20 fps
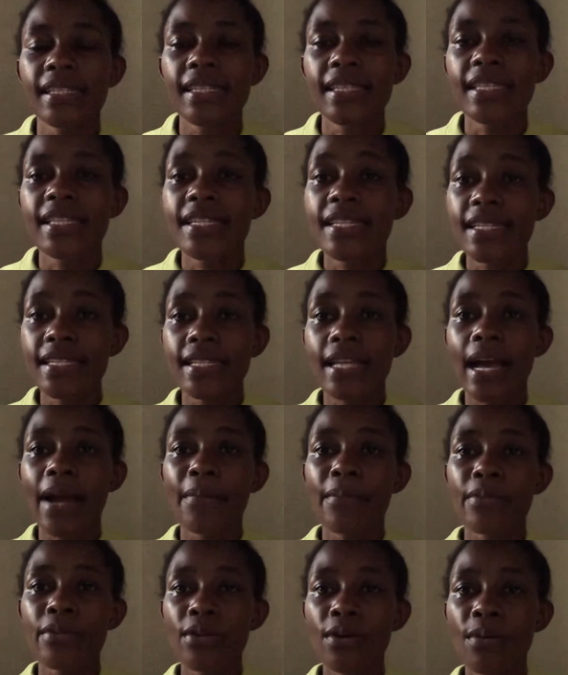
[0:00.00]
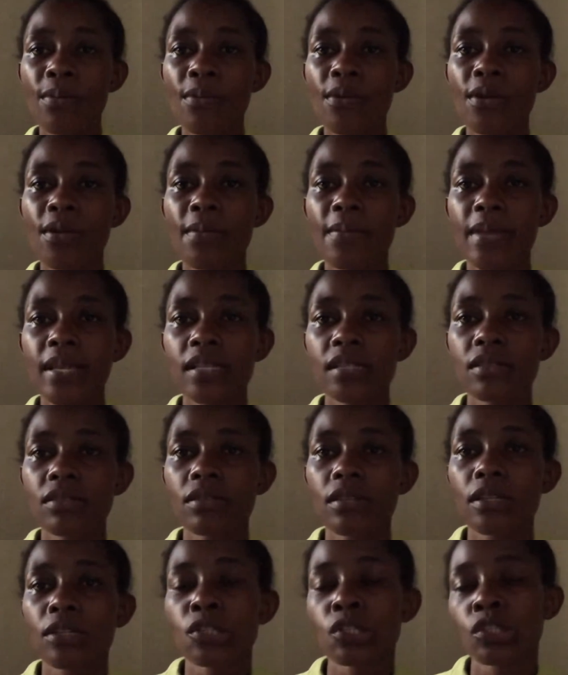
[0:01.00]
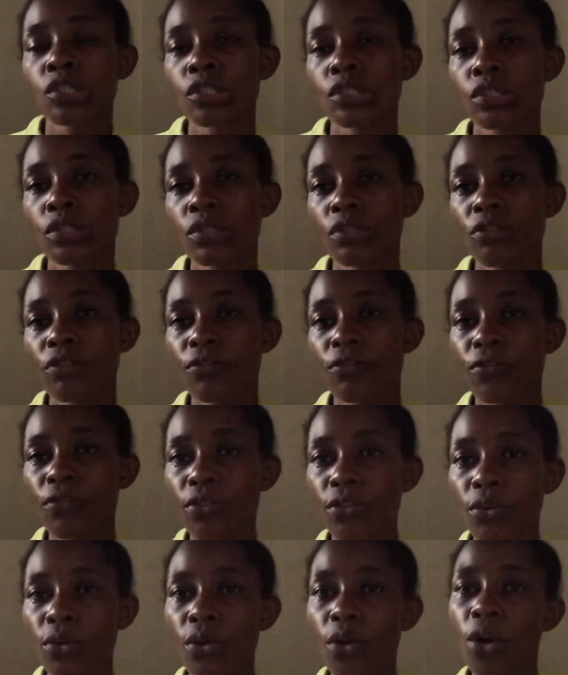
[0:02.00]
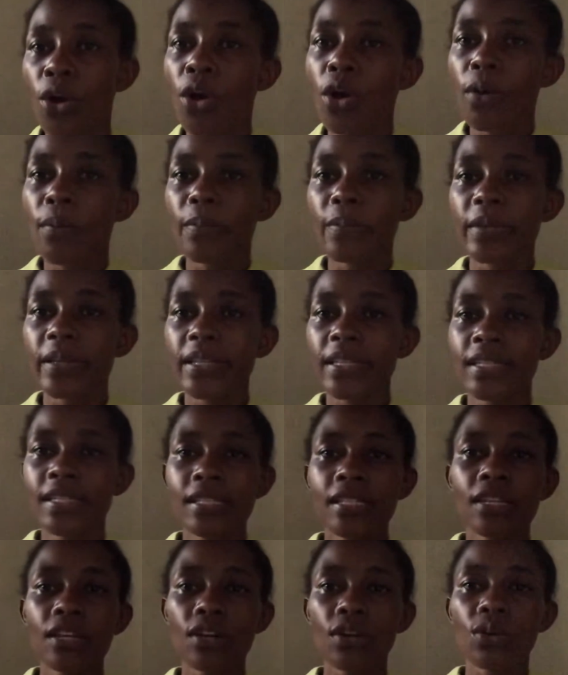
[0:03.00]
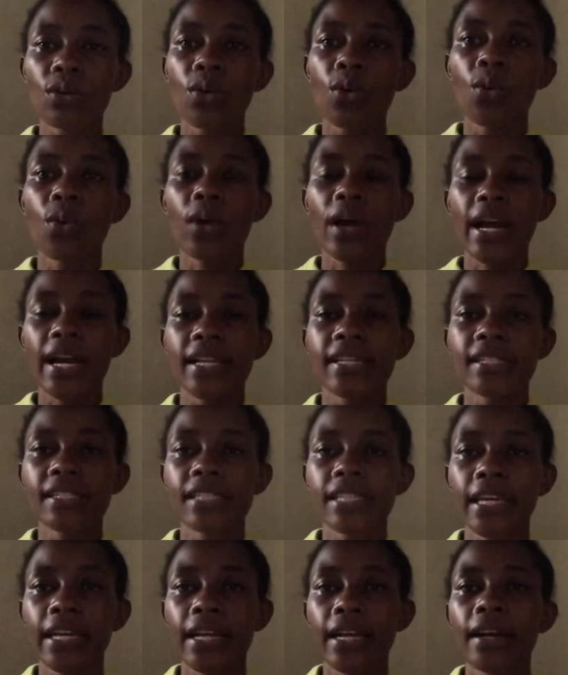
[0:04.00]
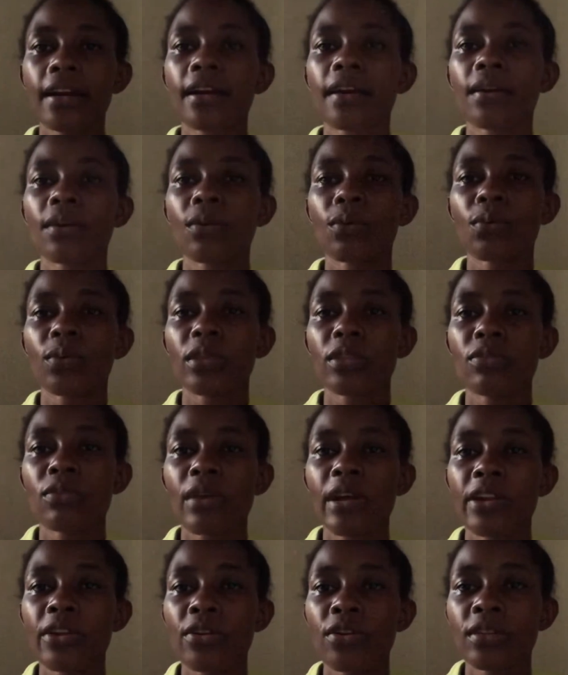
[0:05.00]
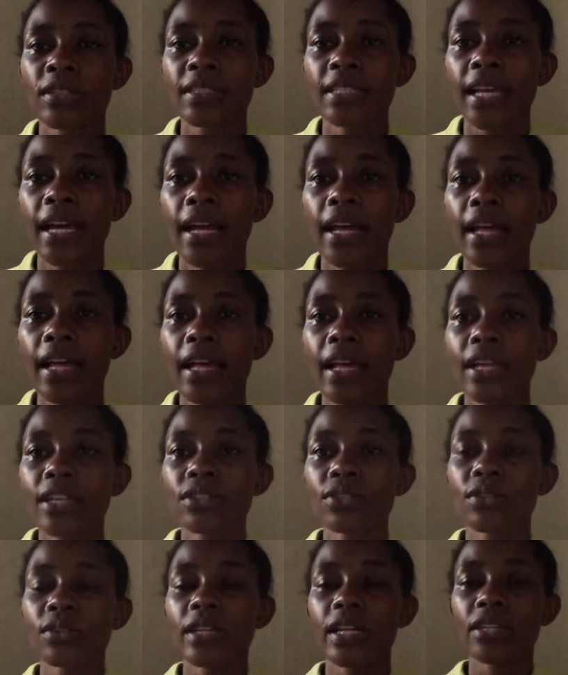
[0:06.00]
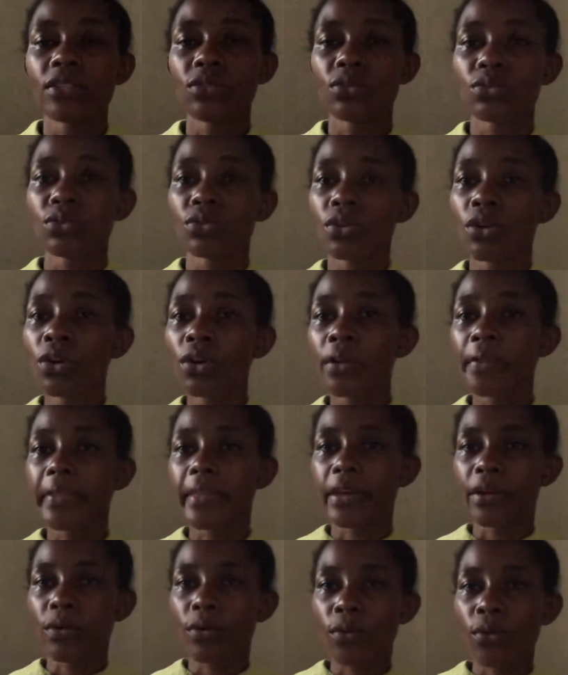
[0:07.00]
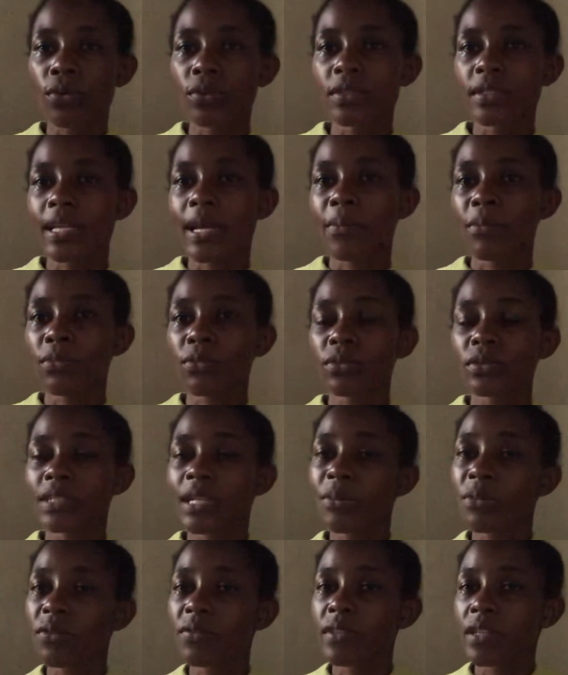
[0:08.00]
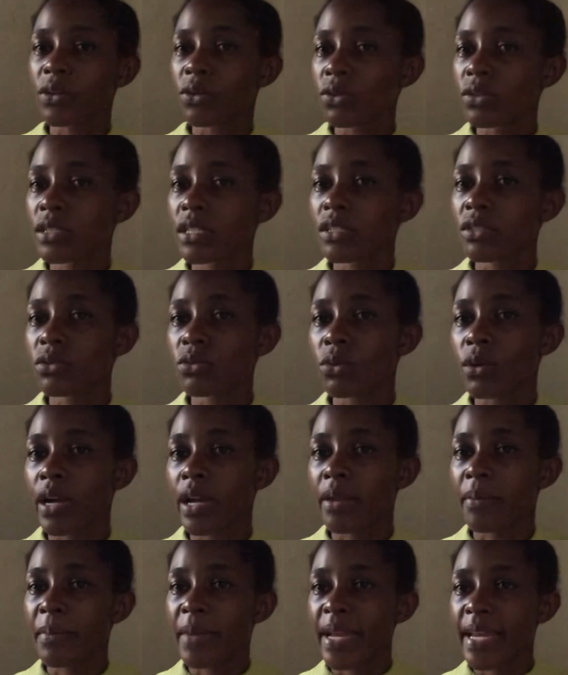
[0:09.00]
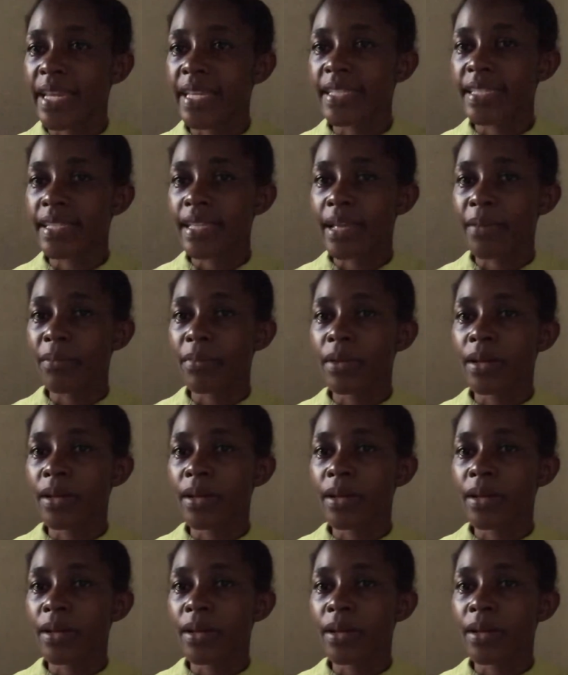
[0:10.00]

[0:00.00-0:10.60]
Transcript: this abnormal menstrual flow, please go and check with your doctor, so that you know the cause. Some of the causes you can manage them.